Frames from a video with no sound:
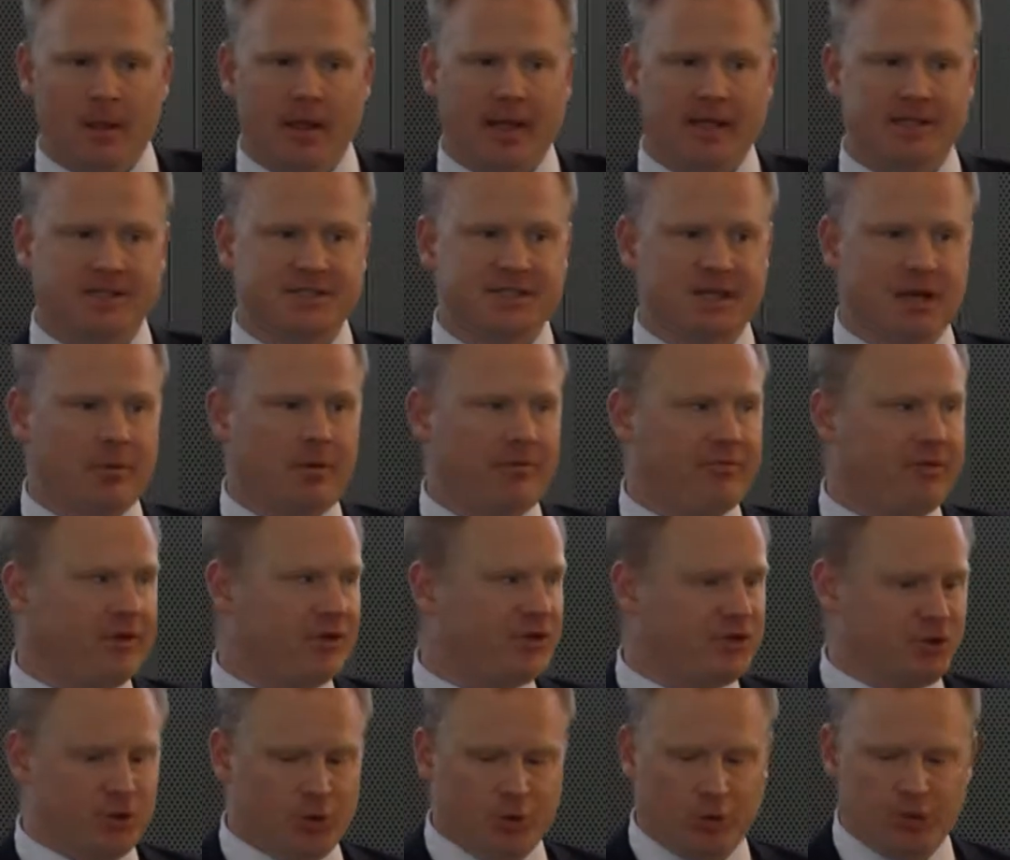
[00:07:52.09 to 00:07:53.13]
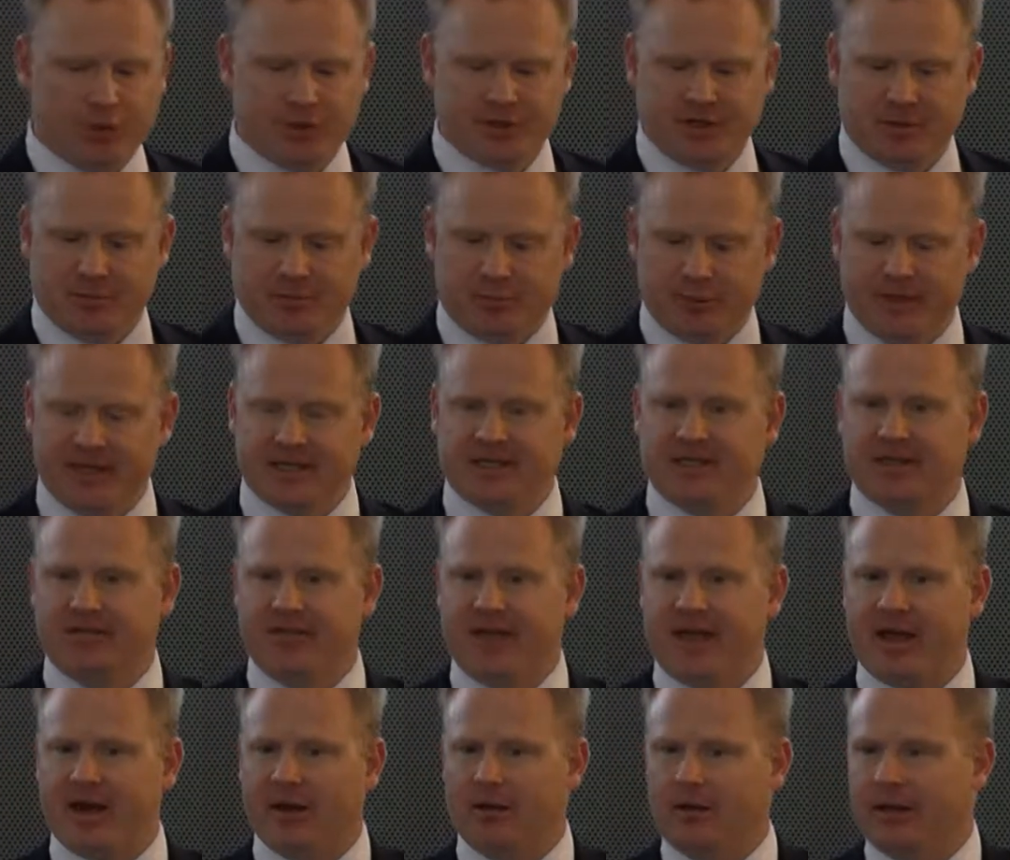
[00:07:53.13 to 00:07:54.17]
and some of the tools and predictive
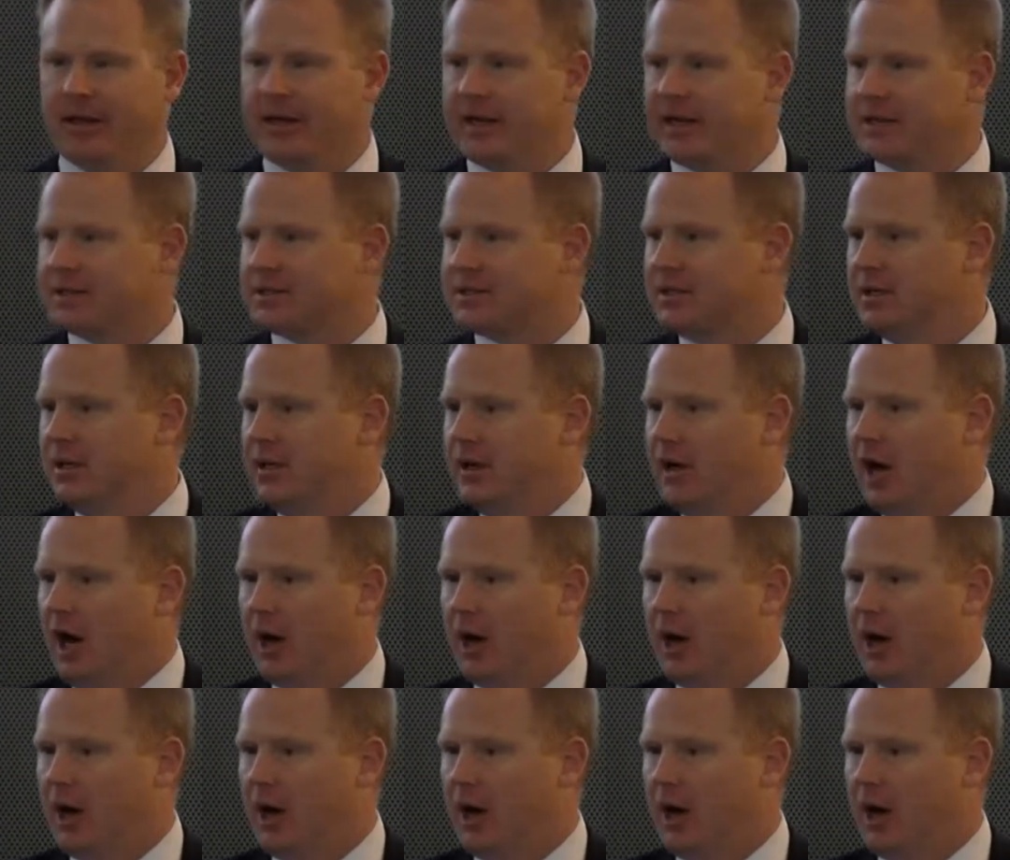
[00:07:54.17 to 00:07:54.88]
analytics